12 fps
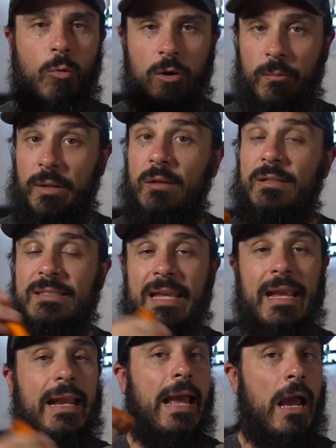want to be able to
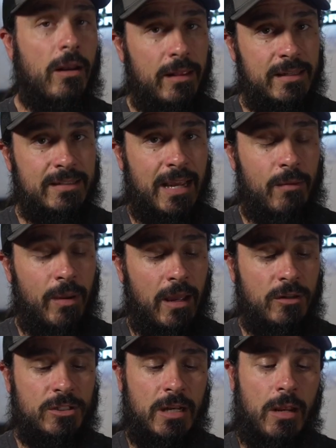take it out of the side
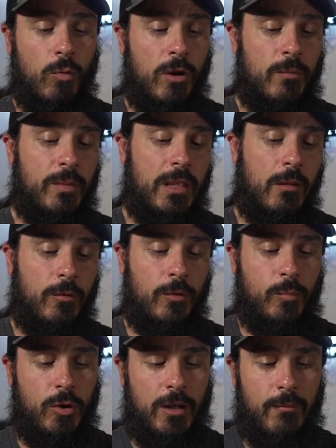pouch, and I want to be able to
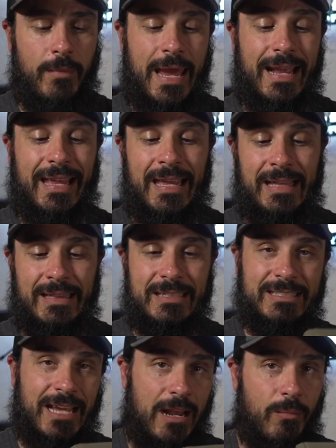put it back in the
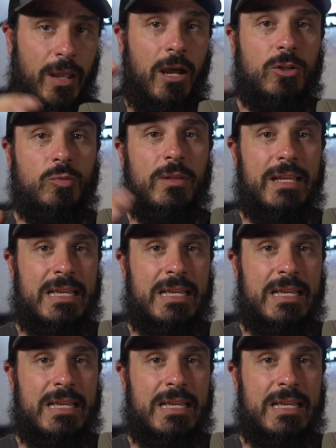side pouch with